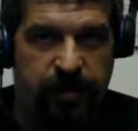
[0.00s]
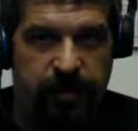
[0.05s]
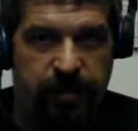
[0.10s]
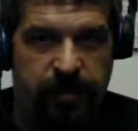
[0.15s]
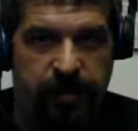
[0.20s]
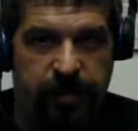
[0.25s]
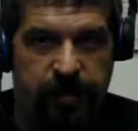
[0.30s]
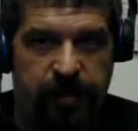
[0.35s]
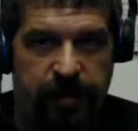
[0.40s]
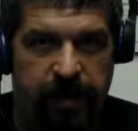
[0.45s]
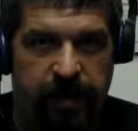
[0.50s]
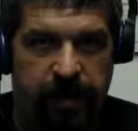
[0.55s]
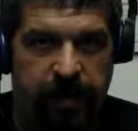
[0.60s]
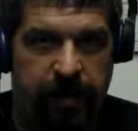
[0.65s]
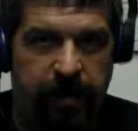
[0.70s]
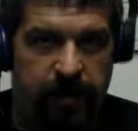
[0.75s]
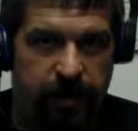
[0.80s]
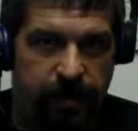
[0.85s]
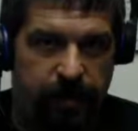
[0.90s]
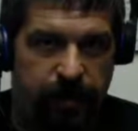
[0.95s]
to do that.
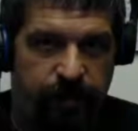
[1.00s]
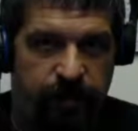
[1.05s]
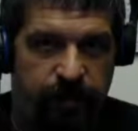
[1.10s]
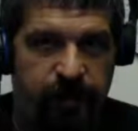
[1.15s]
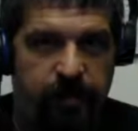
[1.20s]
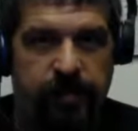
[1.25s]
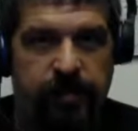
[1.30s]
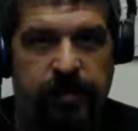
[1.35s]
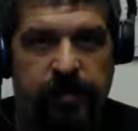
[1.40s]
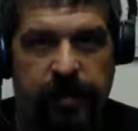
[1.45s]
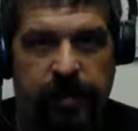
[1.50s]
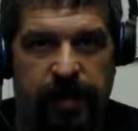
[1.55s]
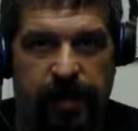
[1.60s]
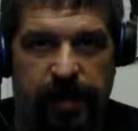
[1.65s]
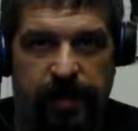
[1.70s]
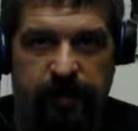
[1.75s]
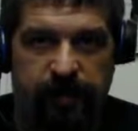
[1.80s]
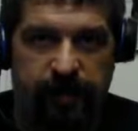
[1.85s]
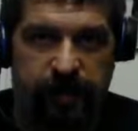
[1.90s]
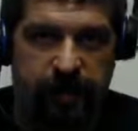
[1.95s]
However,
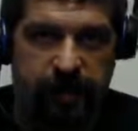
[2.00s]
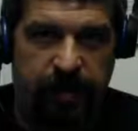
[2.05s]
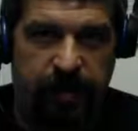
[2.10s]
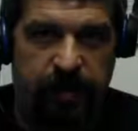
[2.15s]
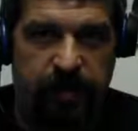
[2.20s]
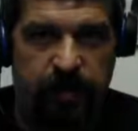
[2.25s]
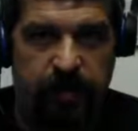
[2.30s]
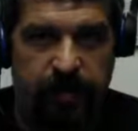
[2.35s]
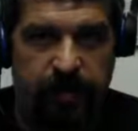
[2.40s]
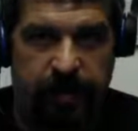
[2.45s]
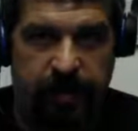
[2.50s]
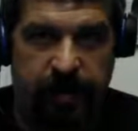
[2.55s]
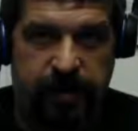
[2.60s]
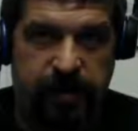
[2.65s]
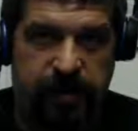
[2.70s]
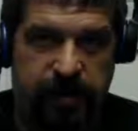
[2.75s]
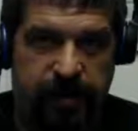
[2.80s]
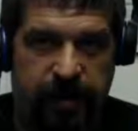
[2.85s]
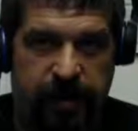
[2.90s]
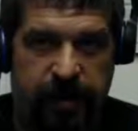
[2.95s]
live video makes
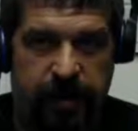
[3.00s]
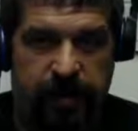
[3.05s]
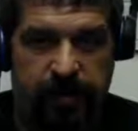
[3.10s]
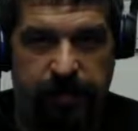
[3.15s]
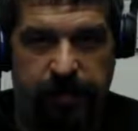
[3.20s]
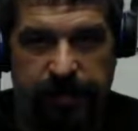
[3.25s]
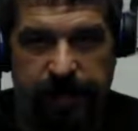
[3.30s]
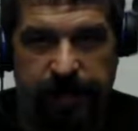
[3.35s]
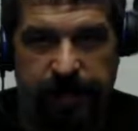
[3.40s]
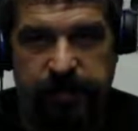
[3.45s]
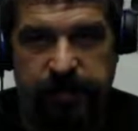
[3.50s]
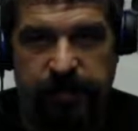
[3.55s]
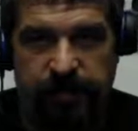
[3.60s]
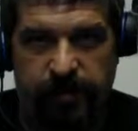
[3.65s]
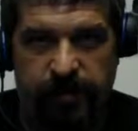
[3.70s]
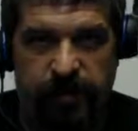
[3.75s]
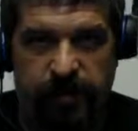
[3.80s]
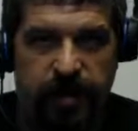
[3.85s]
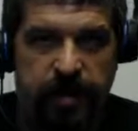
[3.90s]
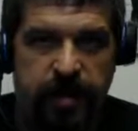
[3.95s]
it again
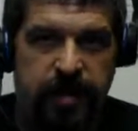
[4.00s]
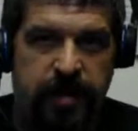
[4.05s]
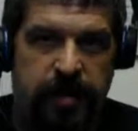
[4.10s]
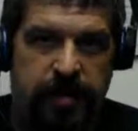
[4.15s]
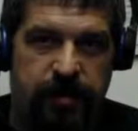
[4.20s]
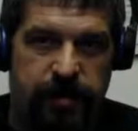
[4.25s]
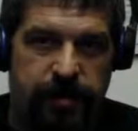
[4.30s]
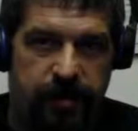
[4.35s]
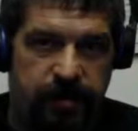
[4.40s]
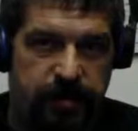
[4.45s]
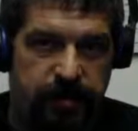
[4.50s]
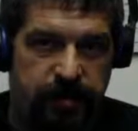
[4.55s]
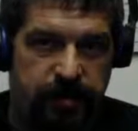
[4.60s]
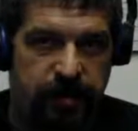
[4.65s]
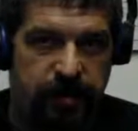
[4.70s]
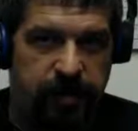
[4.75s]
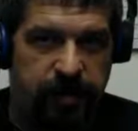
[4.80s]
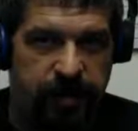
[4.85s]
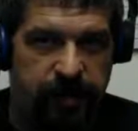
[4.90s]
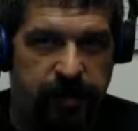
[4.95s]
possible, especially
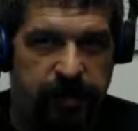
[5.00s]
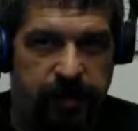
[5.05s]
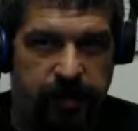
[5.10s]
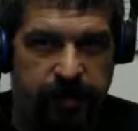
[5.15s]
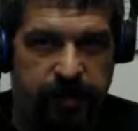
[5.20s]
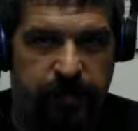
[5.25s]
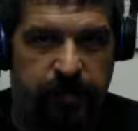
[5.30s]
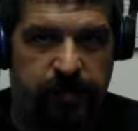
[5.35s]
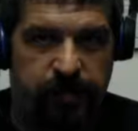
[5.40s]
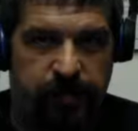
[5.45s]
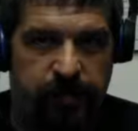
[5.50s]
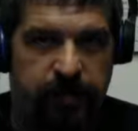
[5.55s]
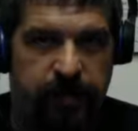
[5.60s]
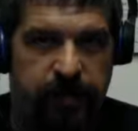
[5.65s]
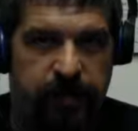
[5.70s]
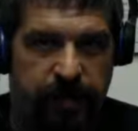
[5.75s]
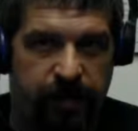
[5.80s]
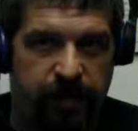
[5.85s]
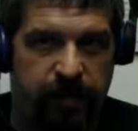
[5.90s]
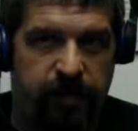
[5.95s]
if people are going to be
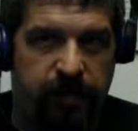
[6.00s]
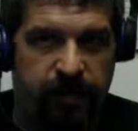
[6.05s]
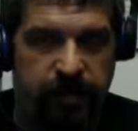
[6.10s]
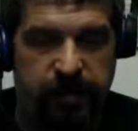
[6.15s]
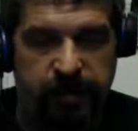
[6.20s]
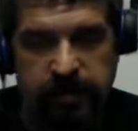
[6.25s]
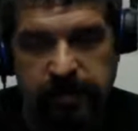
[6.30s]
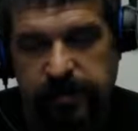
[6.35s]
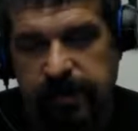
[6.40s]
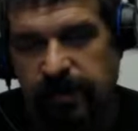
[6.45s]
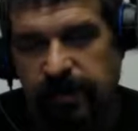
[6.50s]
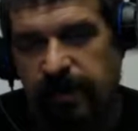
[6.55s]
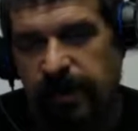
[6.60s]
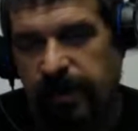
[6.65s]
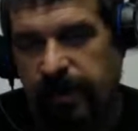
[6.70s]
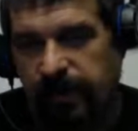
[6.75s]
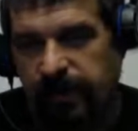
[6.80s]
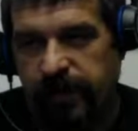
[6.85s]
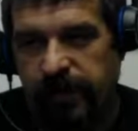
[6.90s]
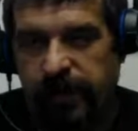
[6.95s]
comfortable using
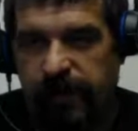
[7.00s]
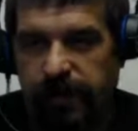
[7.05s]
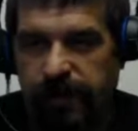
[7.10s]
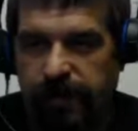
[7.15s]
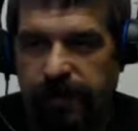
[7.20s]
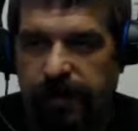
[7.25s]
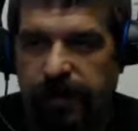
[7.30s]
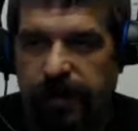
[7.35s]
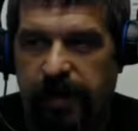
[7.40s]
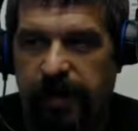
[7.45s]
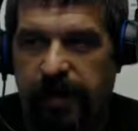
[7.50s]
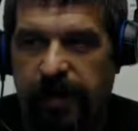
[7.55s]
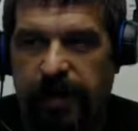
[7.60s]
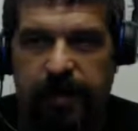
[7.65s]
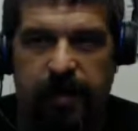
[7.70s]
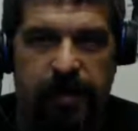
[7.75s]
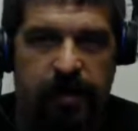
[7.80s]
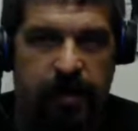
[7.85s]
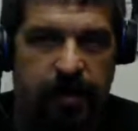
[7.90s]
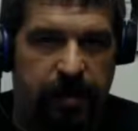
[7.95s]
live video.
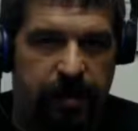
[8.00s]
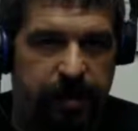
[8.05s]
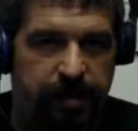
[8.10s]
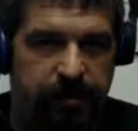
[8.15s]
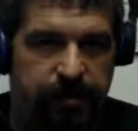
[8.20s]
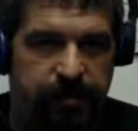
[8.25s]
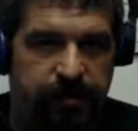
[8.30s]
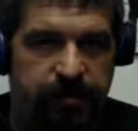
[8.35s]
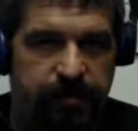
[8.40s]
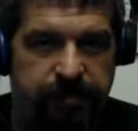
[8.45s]
Now,